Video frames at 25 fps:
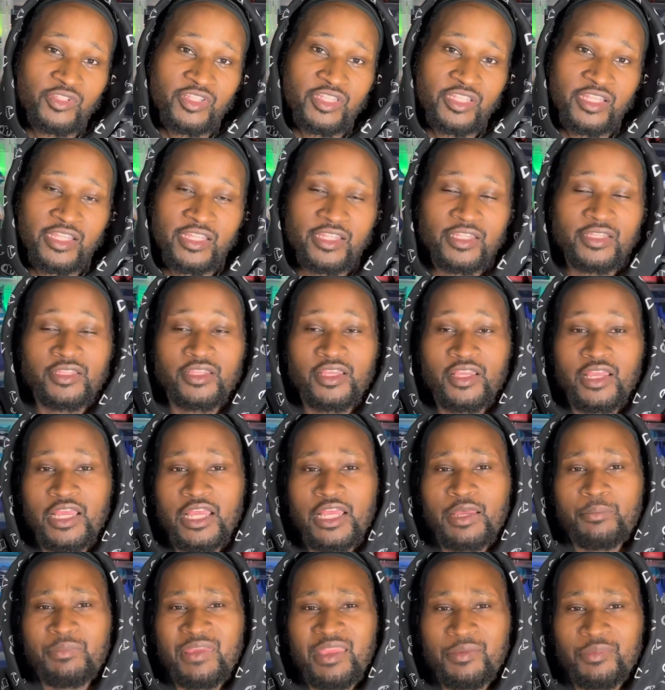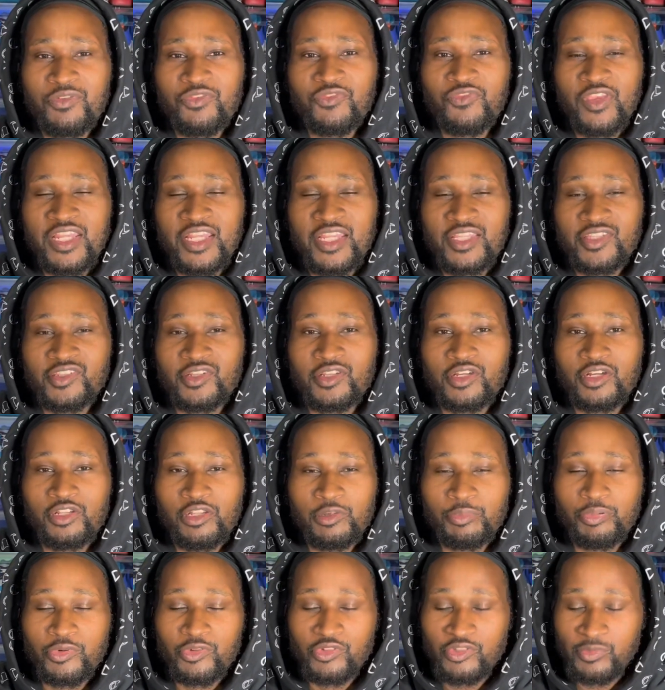and then maybe Phoenix or the
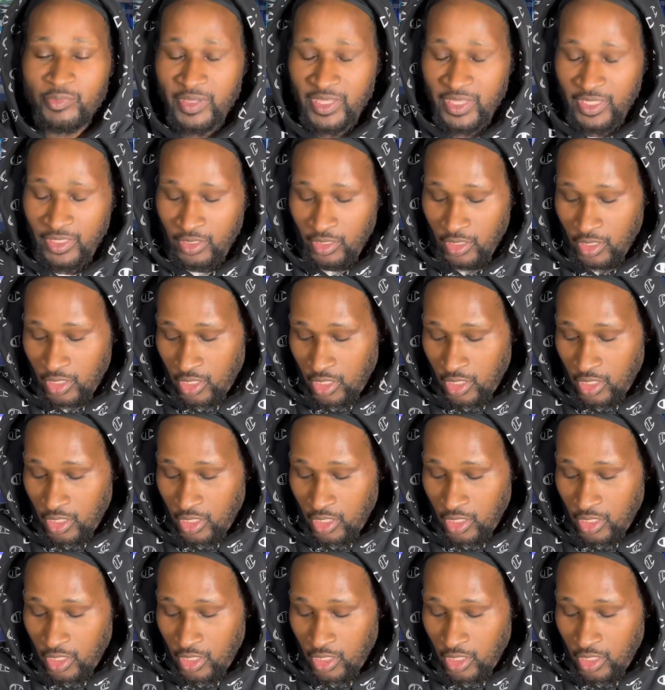Clippers, man.